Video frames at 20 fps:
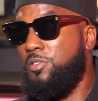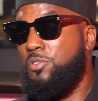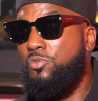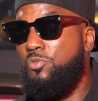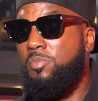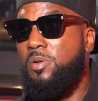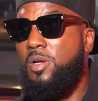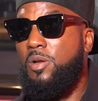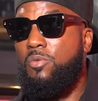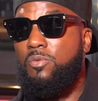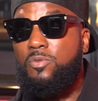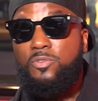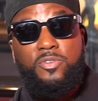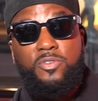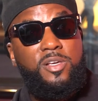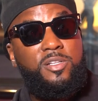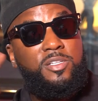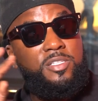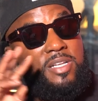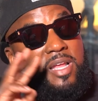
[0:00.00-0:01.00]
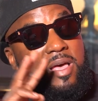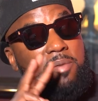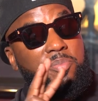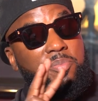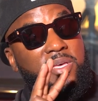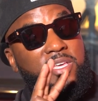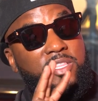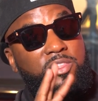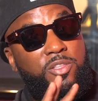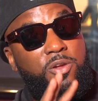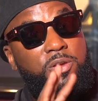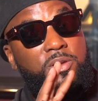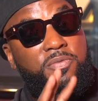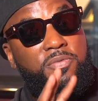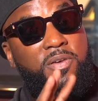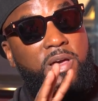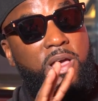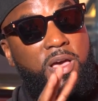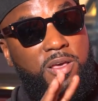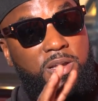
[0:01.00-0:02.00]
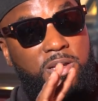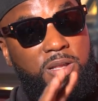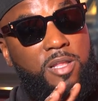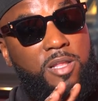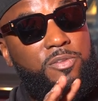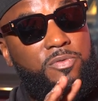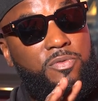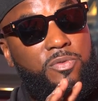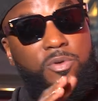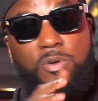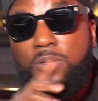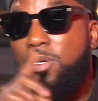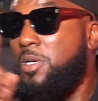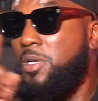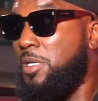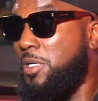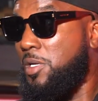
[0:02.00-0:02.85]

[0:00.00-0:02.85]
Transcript: a two bedroom trailer that I paid thirty five hundred dollars for.